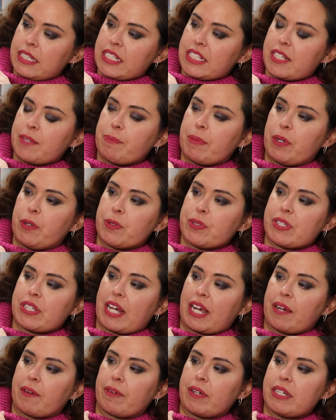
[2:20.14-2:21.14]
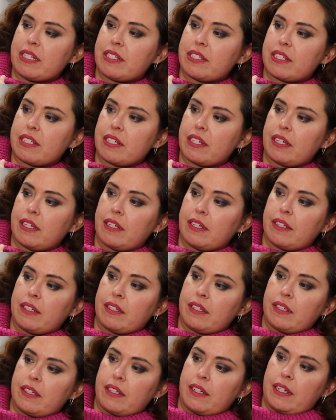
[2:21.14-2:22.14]
some Osiris
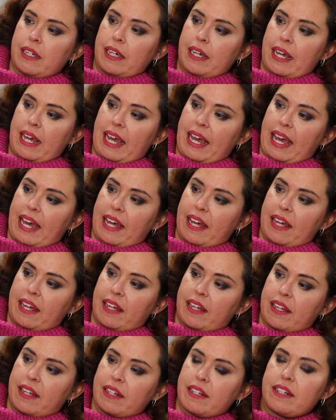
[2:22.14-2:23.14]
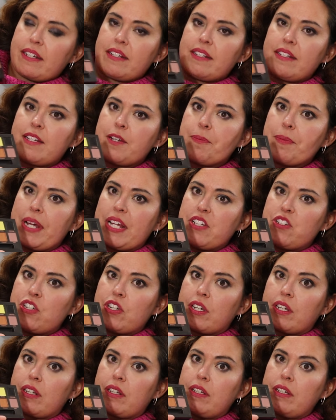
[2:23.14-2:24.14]
and
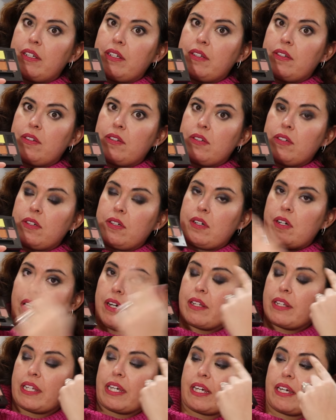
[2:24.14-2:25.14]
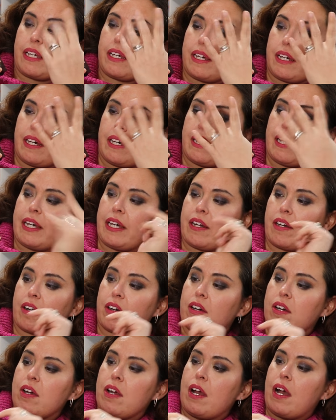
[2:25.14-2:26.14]
Dimension on the uh,
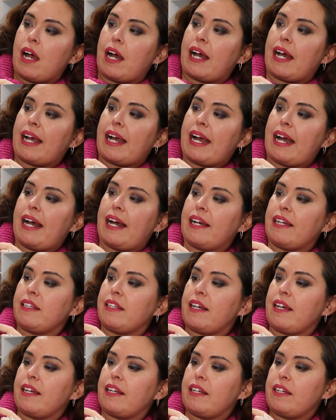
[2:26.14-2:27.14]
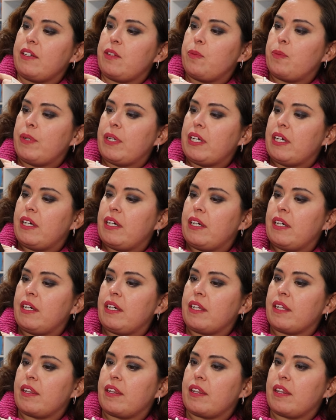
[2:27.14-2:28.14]
inner. I highlighted
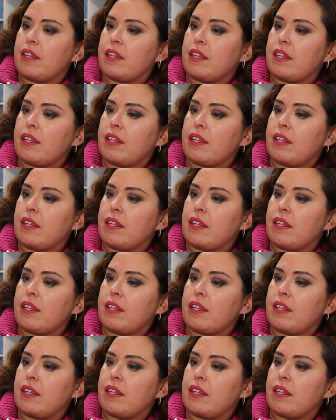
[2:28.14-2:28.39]
with